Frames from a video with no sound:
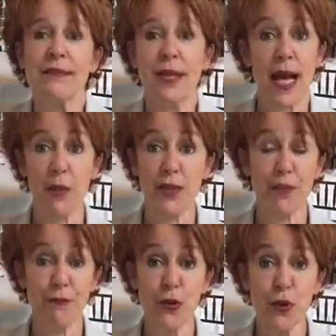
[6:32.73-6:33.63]
How was the
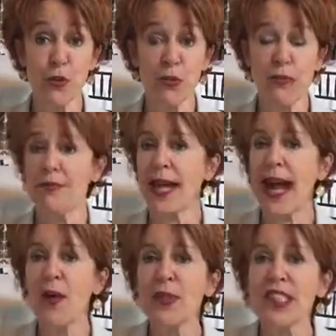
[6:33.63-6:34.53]
food?
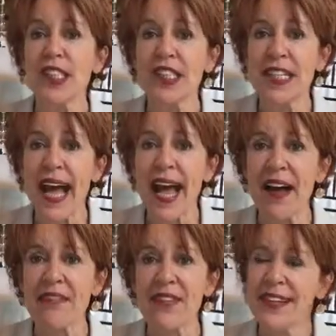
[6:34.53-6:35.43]
How was the
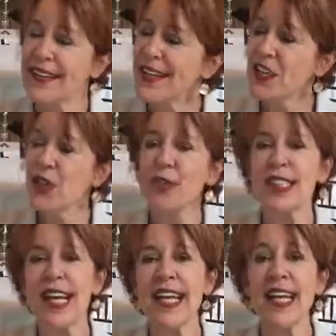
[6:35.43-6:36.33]
staff? You know,
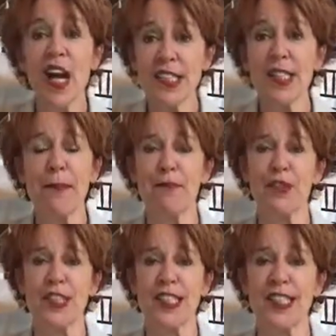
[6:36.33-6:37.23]
setting us up for
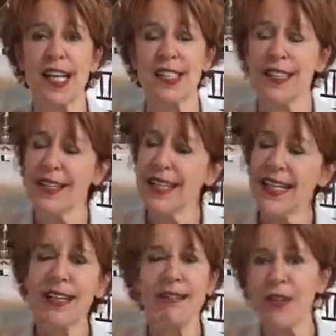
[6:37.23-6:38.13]
success.
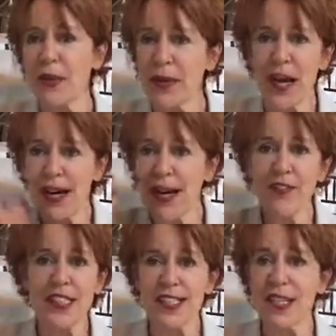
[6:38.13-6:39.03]
He, you know,
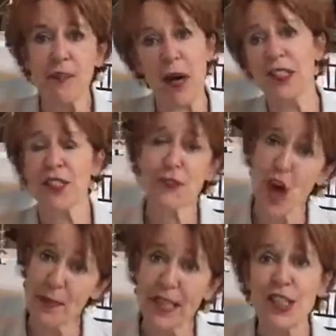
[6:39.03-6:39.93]
obviously positive
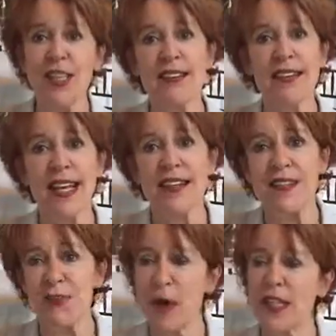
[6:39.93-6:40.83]
comments and,
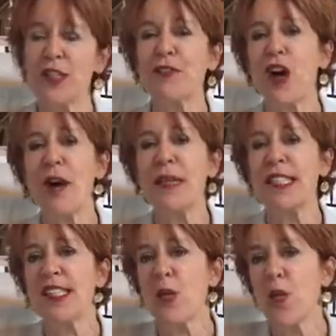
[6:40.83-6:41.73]
and the positive
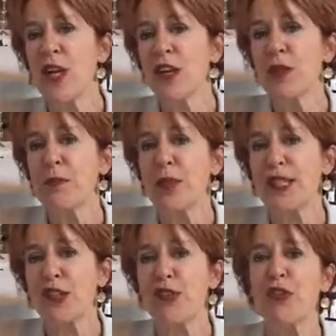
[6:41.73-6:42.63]
comments that we could put
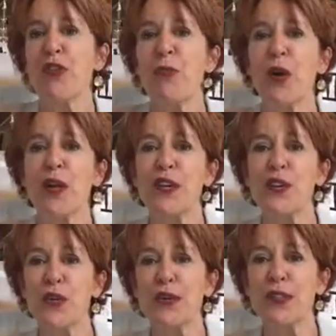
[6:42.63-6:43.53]
as a third party
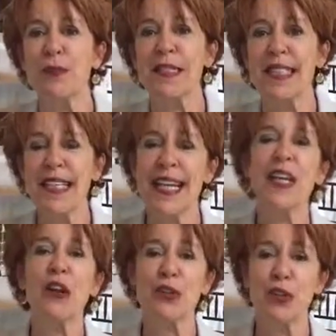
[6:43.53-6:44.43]
endorsement
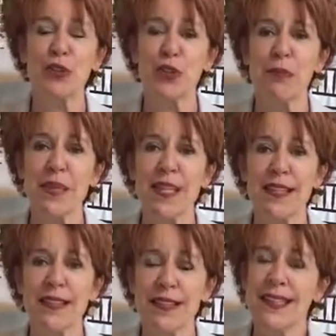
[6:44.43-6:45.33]
in our social
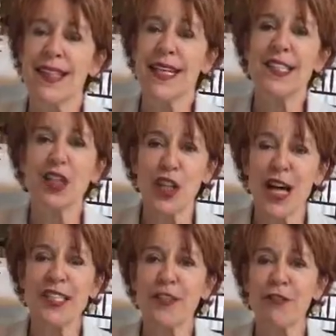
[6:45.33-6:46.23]
media. It's a
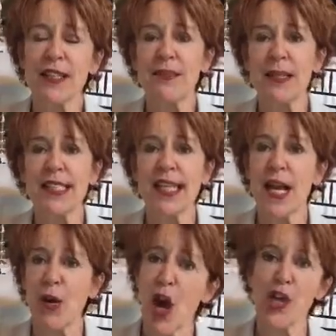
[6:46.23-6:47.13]
lot different than me
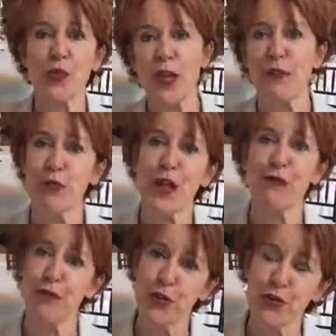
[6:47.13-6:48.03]
saying, gosh, we have great
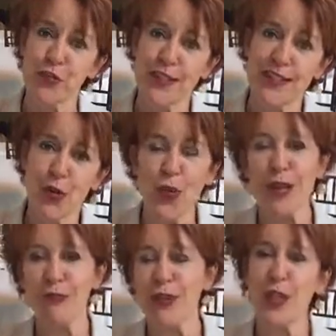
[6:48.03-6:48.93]
food. We
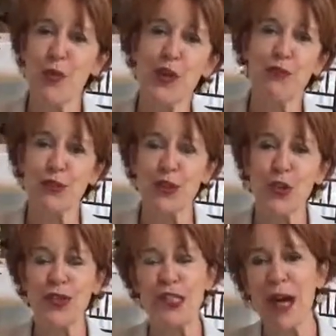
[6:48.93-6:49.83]
have really wonderful
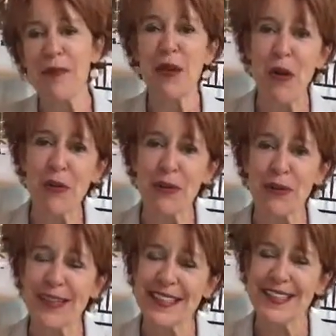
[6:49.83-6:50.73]
service. I'm the
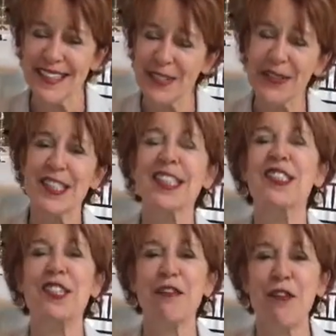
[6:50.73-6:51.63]
owner. It, you know, it's, it's
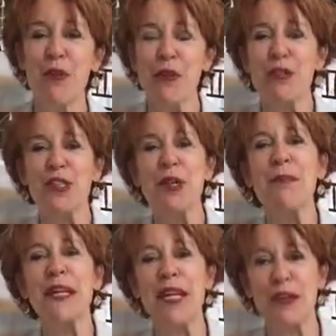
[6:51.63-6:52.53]
different when there's
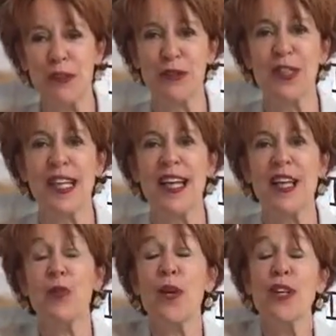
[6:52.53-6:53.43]
somebody else who's saying
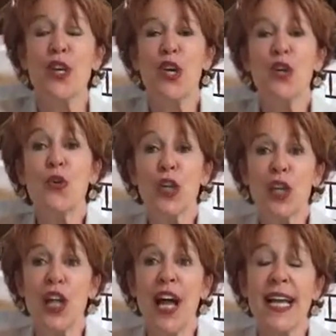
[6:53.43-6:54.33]
it, when your
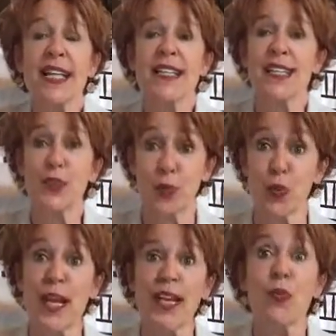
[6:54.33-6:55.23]
client is
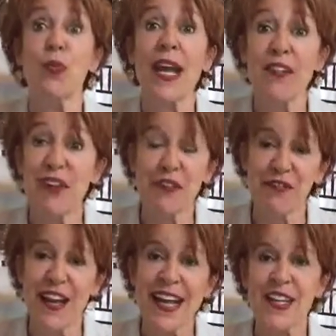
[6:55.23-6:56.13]
ra- a raving
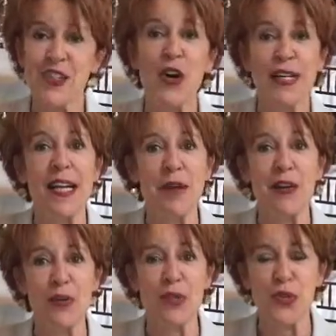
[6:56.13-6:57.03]
fan talking
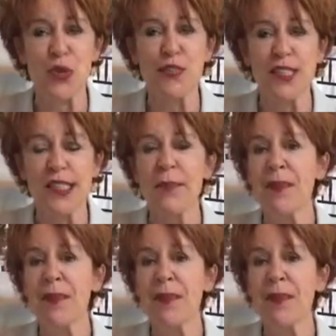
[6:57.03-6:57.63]
about your service.